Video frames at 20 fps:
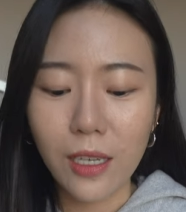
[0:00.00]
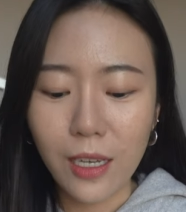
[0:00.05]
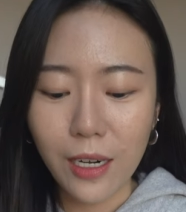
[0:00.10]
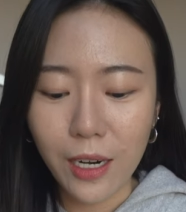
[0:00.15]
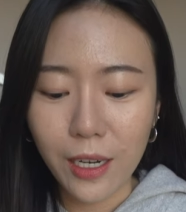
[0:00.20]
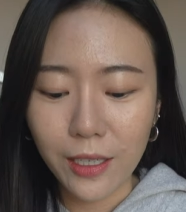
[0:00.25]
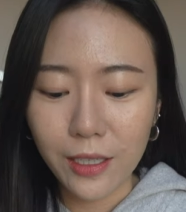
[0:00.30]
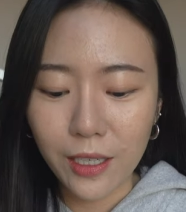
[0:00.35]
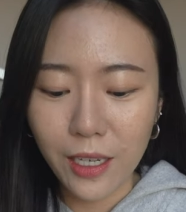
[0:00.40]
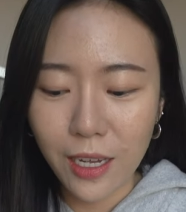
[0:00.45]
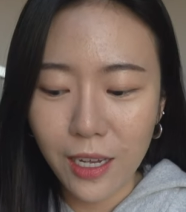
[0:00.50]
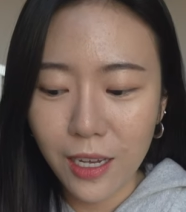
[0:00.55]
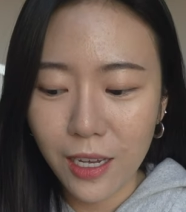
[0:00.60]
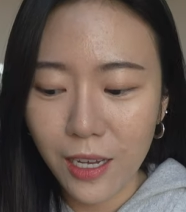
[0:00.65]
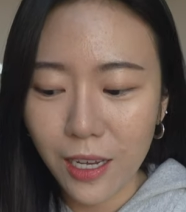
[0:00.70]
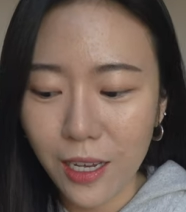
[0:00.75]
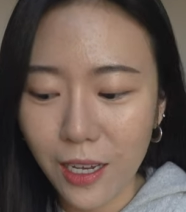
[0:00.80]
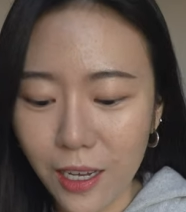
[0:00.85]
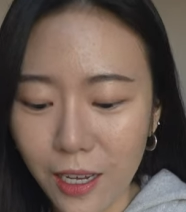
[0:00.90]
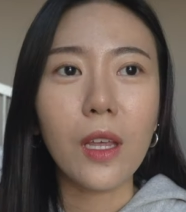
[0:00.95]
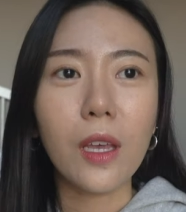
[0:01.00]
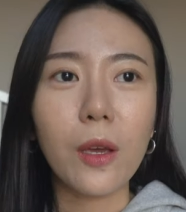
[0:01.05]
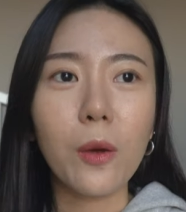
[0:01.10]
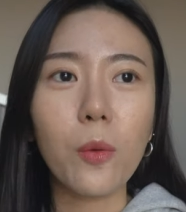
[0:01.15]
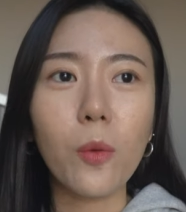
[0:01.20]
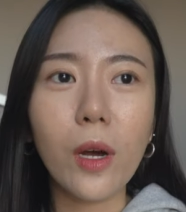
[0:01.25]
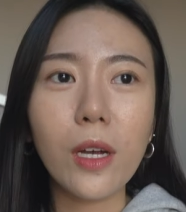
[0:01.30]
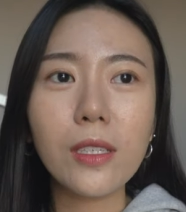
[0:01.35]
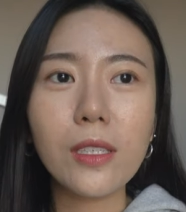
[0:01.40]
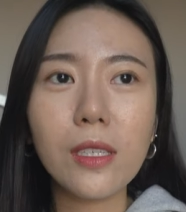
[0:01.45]
And I
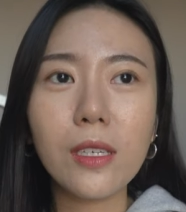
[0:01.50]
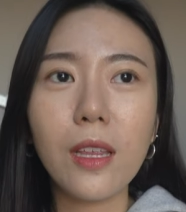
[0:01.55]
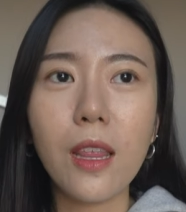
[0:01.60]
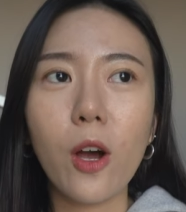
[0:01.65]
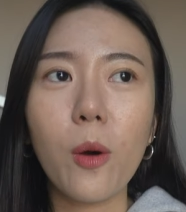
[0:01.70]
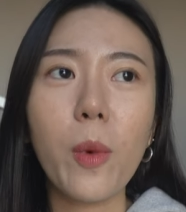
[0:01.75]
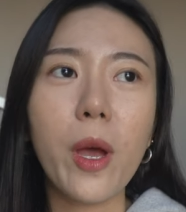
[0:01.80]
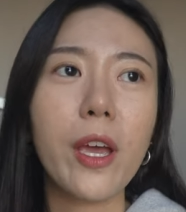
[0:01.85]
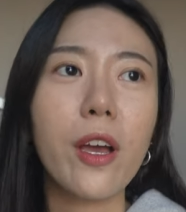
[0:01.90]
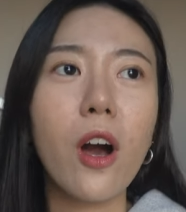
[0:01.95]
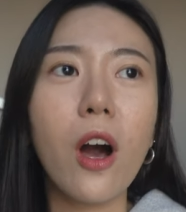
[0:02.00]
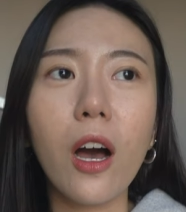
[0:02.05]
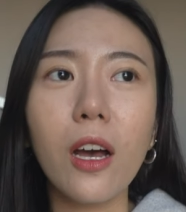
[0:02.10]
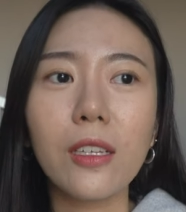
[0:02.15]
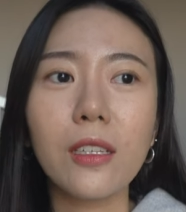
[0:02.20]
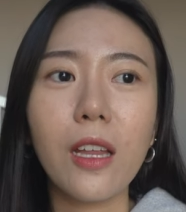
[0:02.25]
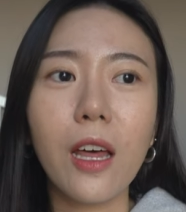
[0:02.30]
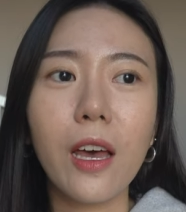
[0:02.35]
it wasn't, oh my god,